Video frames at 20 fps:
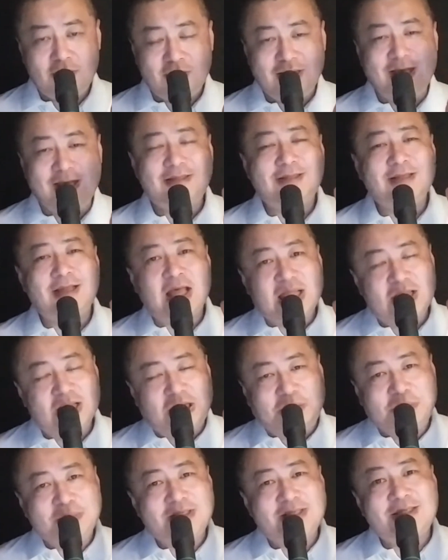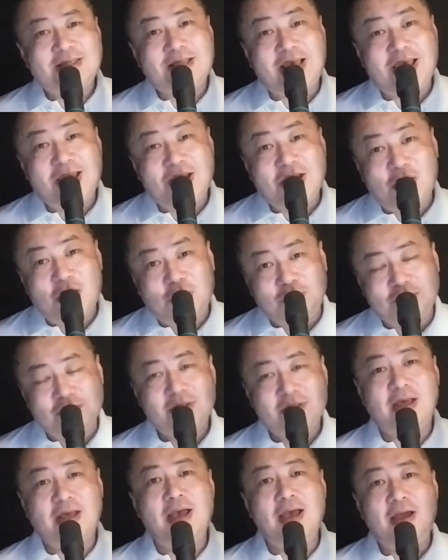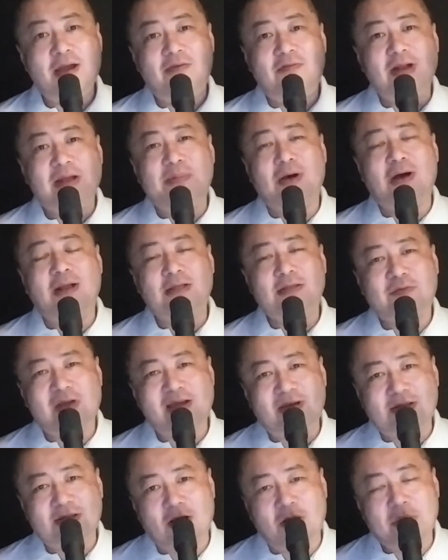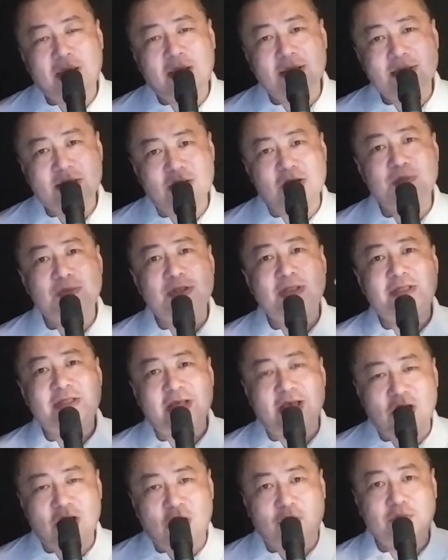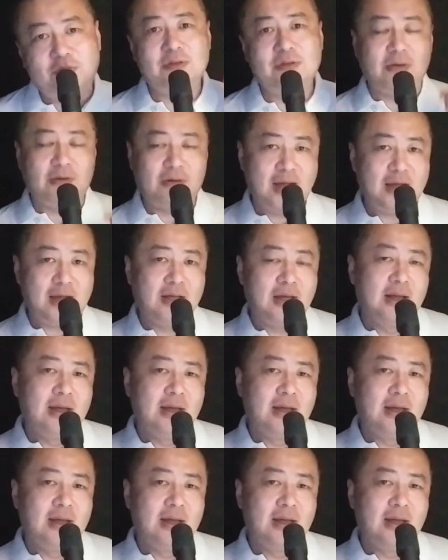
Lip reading: It's themselves. Everybody's favorite topic is themselves, right?